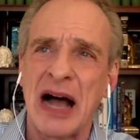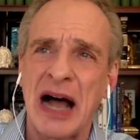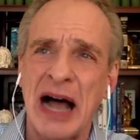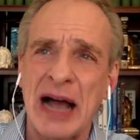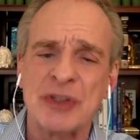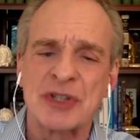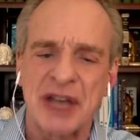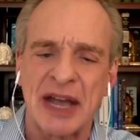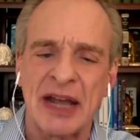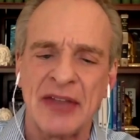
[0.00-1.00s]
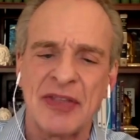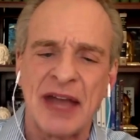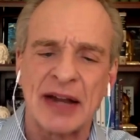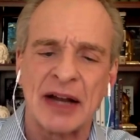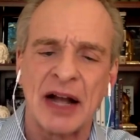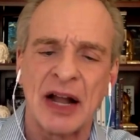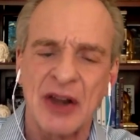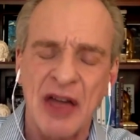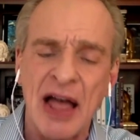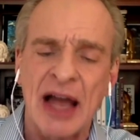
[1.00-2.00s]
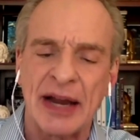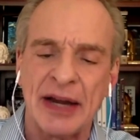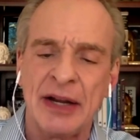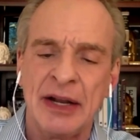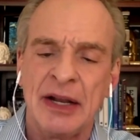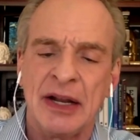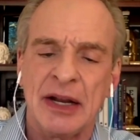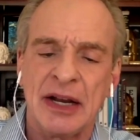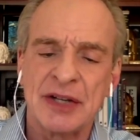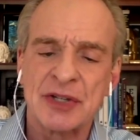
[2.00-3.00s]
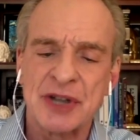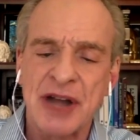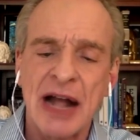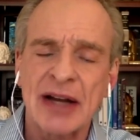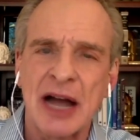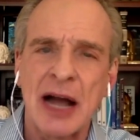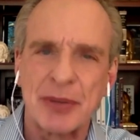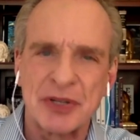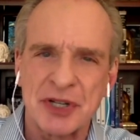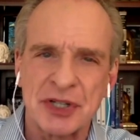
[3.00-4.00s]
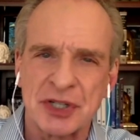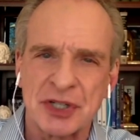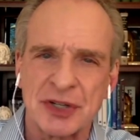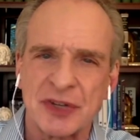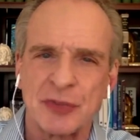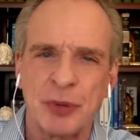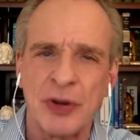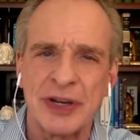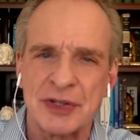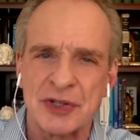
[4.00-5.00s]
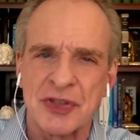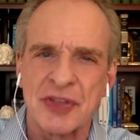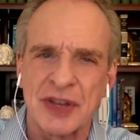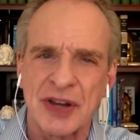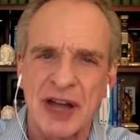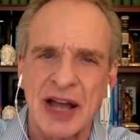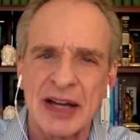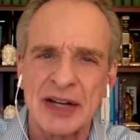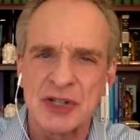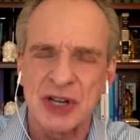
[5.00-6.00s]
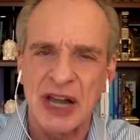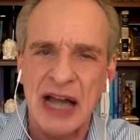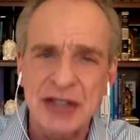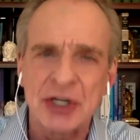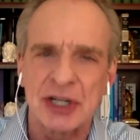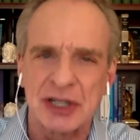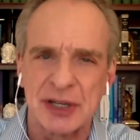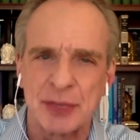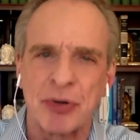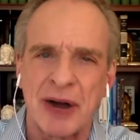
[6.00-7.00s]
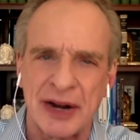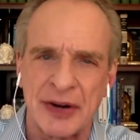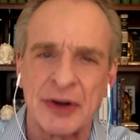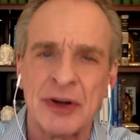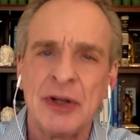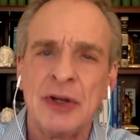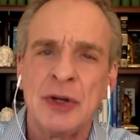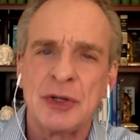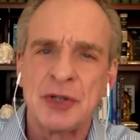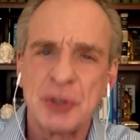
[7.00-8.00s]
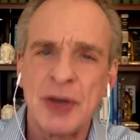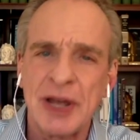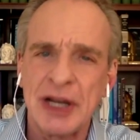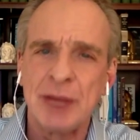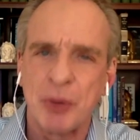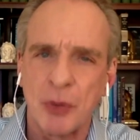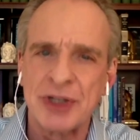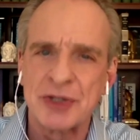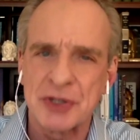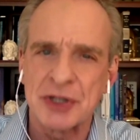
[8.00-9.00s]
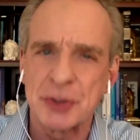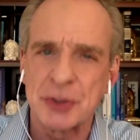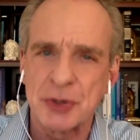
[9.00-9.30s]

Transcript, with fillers: I would say that a line is not a composition of points, that the line is logically prior to any points that you